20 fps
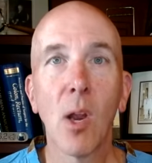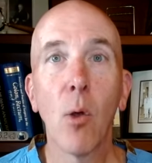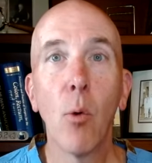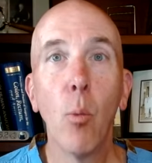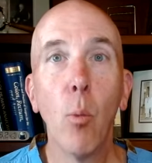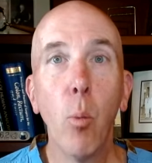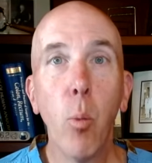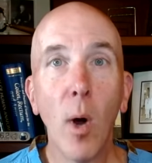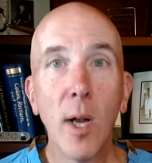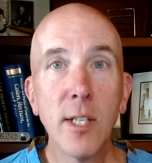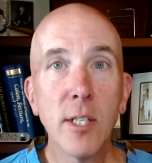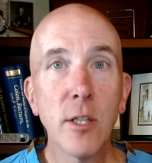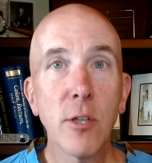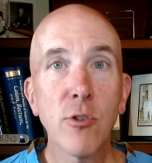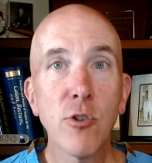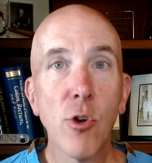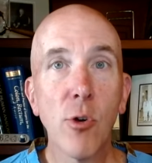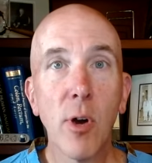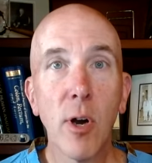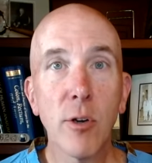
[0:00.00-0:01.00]
Once the
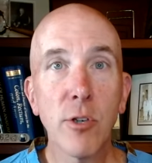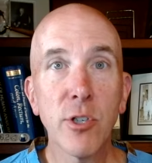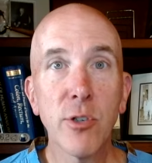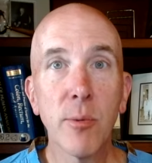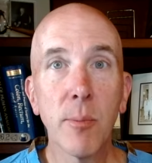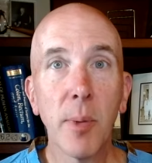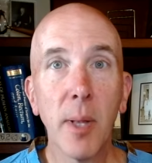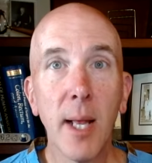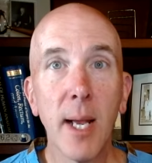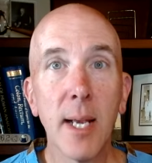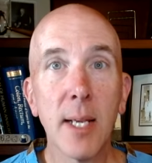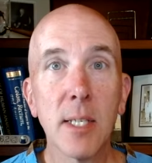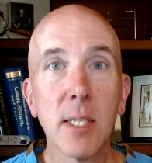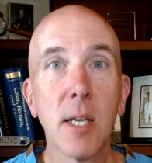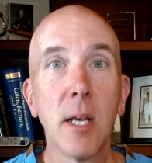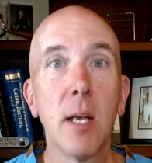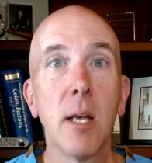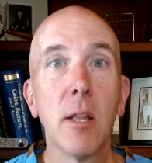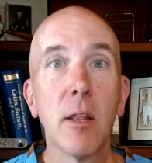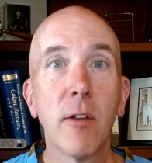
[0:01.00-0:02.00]
trocars are in place,
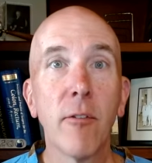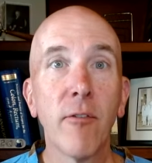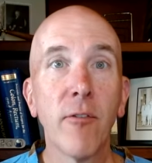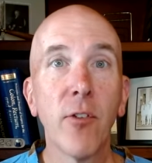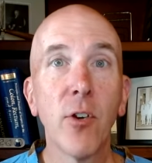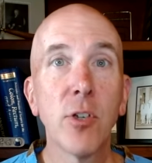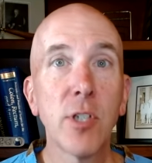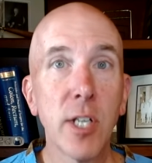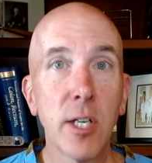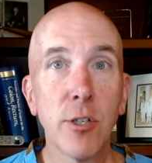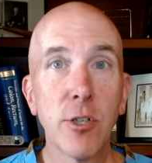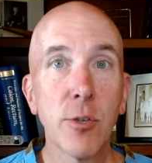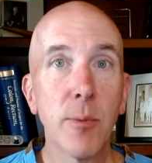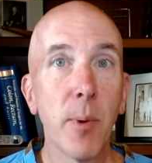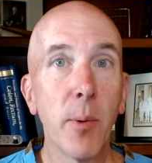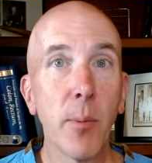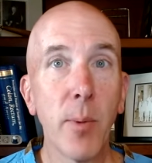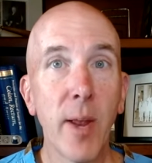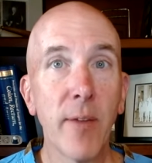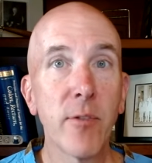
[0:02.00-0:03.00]
the first
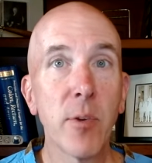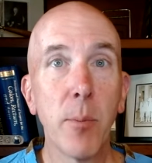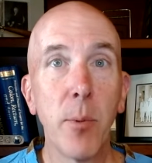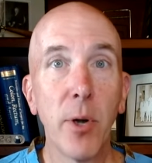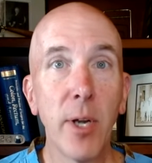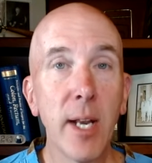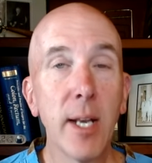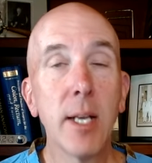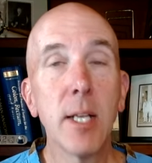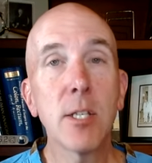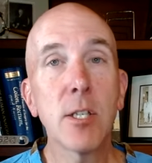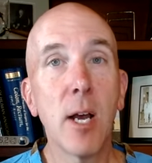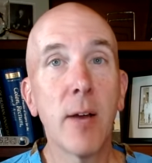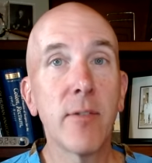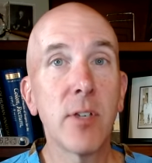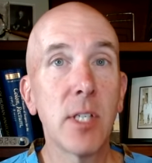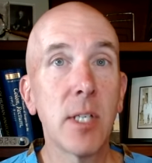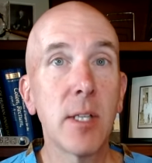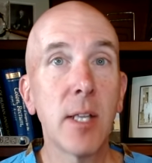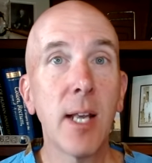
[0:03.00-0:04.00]
instrument we have to put in is
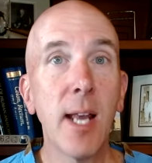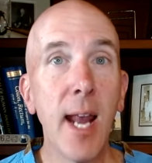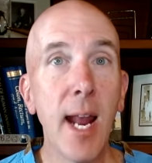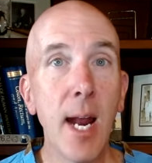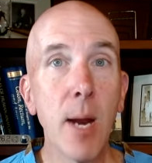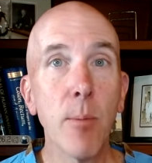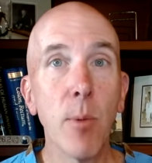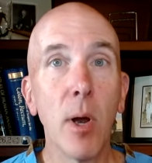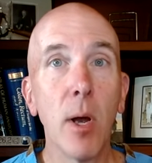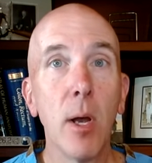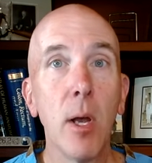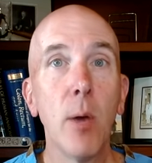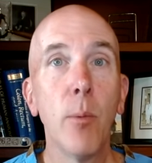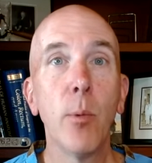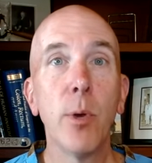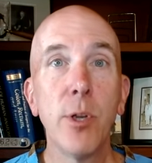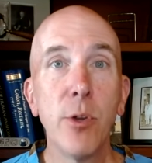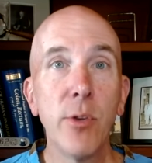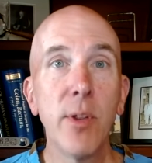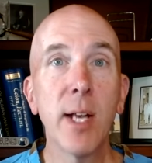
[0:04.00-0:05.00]
obviously the camera.
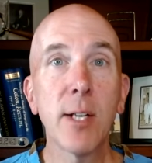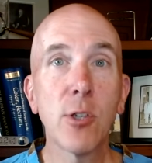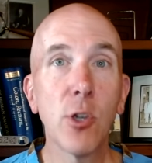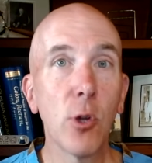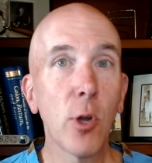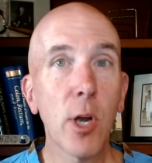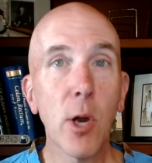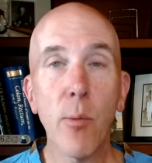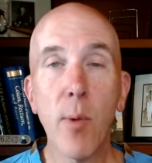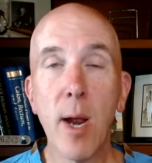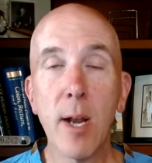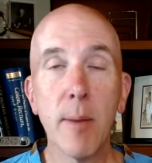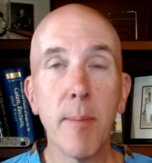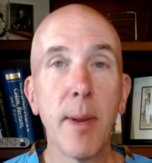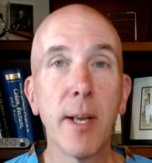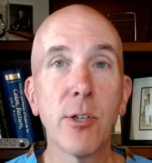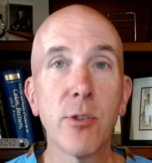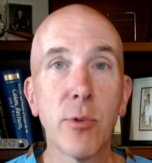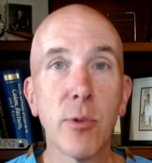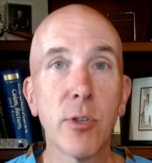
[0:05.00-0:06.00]
We do that to look around and
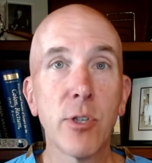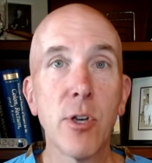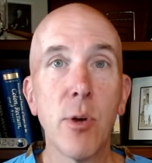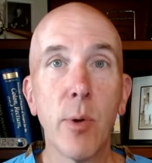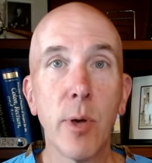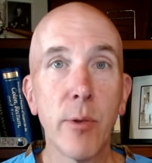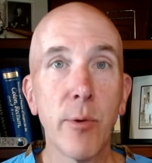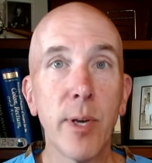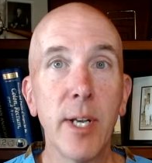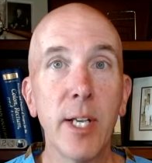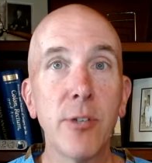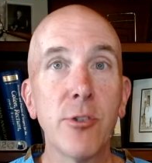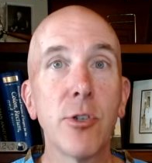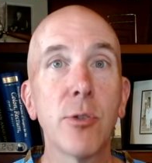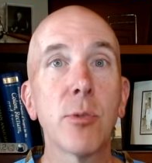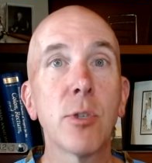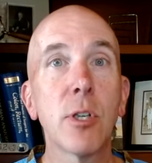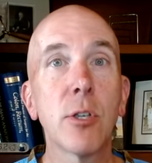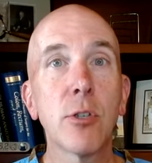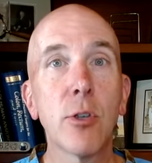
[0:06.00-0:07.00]
make sure there's no other
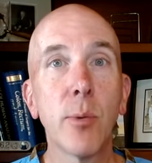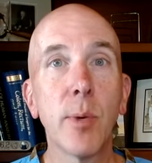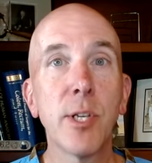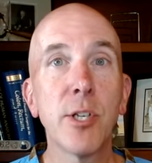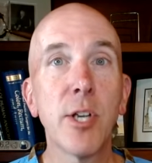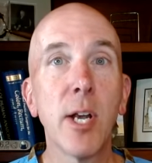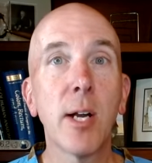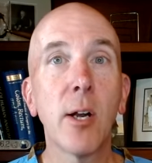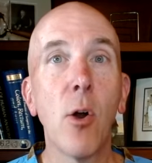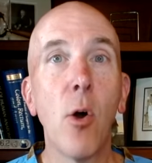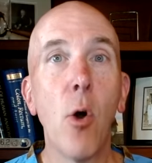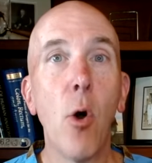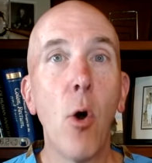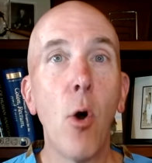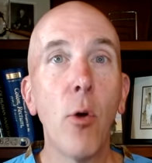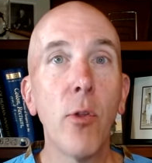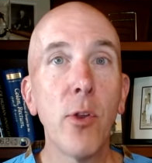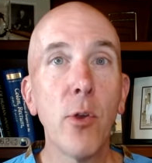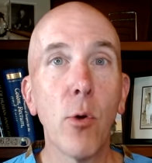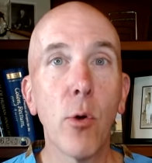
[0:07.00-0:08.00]
issues, so we check
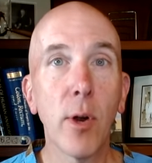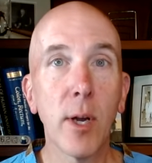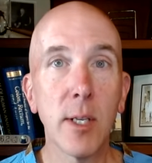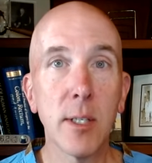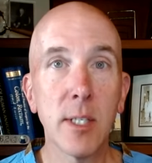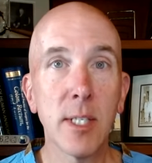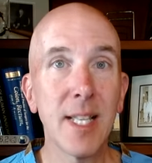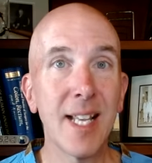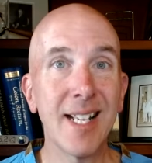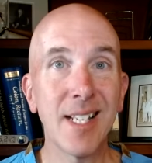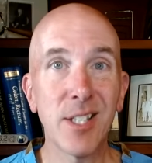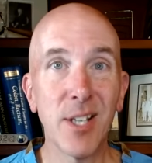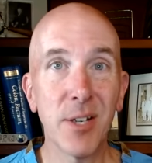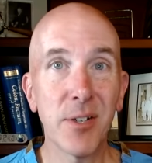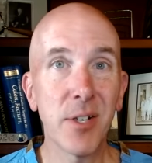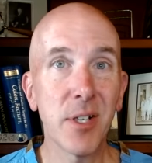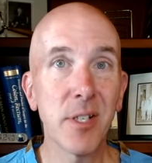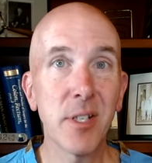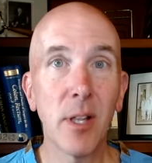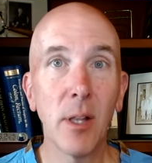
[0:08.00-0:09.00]
all the organs, things
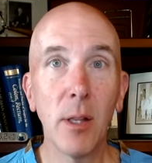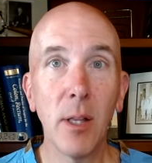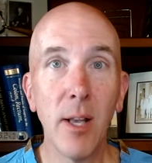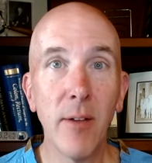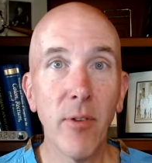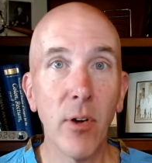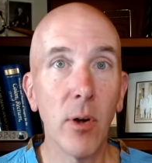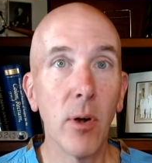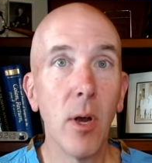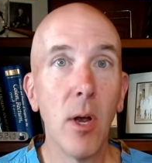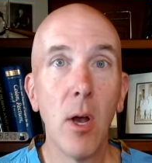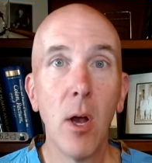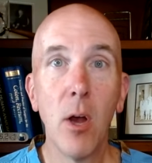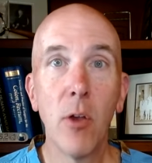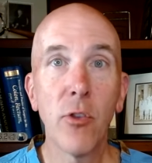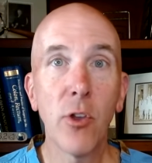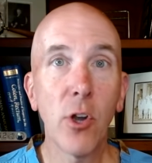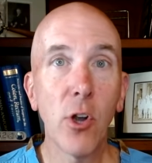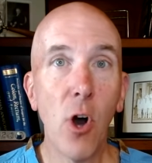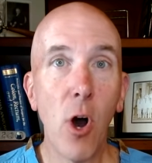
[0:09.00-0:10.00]
such as the liver,
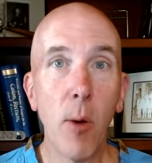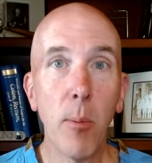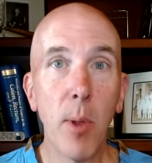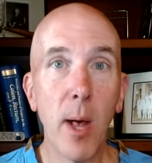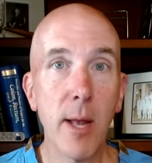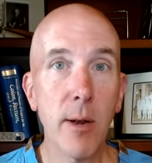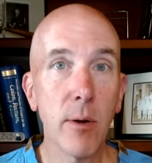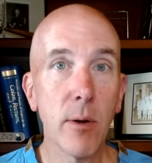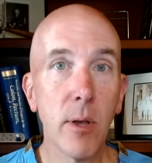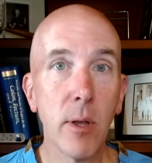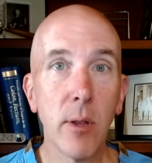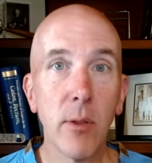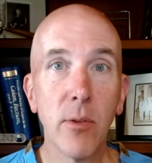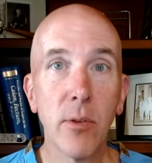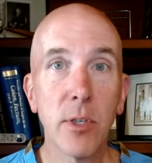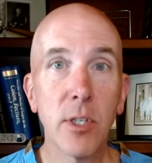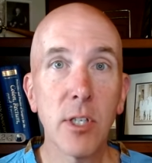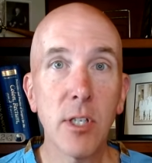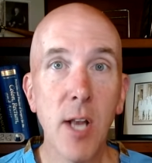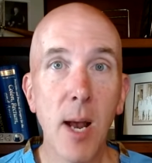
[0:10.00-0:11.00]
the gallbladder, the
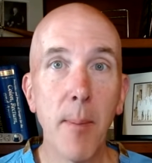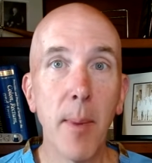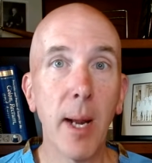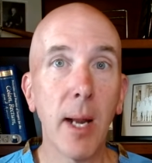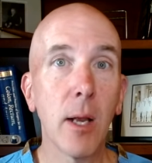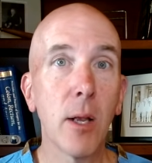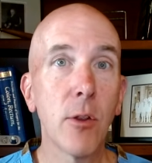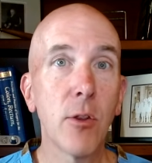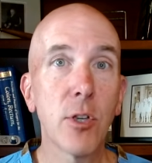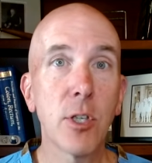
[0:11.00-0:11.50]
stomach, the